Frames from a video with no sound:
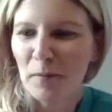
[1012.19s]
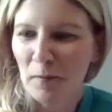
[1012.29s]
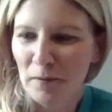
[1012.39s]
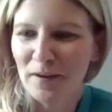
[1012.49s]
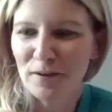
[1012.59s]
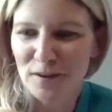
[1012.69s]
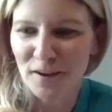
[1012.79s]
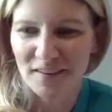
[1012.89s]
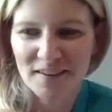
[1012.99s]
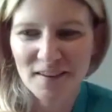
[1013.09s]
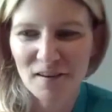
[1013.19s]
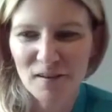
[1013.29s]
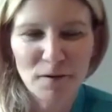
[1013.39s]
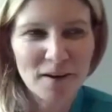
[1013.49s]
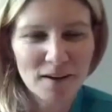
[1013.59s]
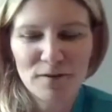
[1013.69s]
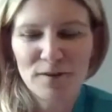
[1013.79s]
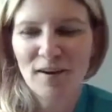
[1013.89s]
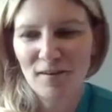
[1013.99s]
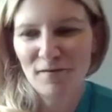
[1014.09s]
You're probably not doing this line of work
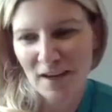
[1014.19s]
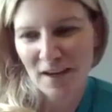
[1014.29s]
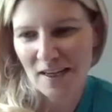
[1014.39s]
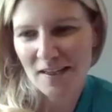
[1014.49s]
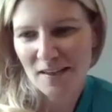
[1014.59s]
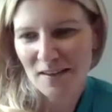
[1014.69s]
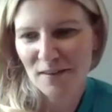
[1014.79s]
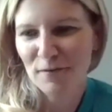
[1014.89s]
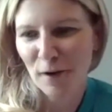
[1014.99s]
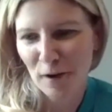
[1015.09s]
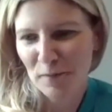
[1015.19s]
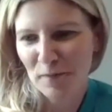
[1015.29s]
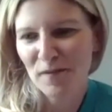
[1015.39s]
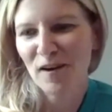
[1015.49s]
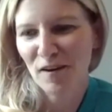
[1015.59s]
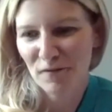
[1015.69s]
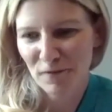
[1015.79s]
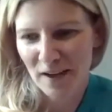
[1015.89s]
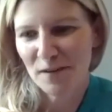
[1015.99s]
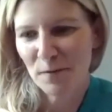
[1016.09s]
if you can't read the room. If you
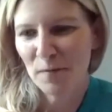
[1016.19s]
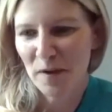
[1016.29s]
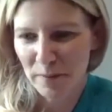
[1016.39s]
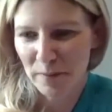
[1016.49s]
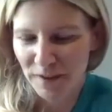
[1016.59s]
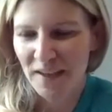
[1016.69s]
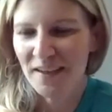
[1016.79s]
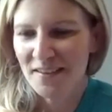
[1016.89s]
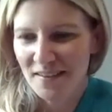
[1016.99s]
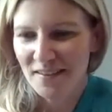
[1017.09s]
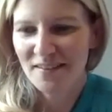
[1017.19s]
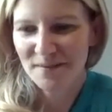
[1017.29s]
can't read what people need.